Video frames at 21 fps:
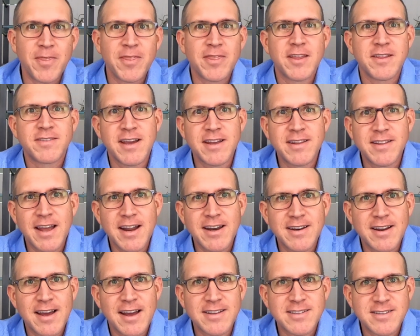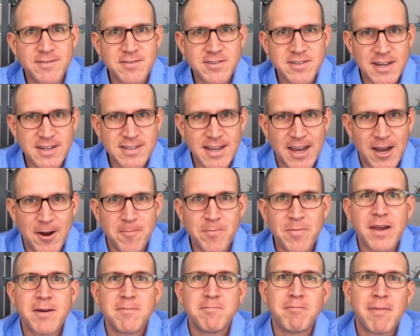the 1099s I've sent
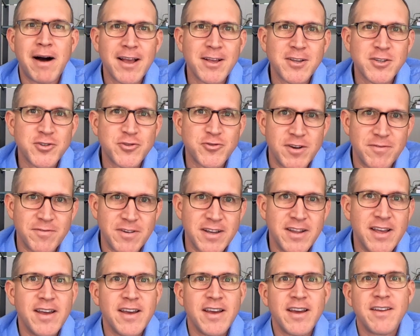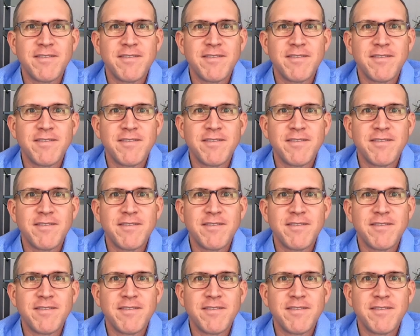out, miles driven,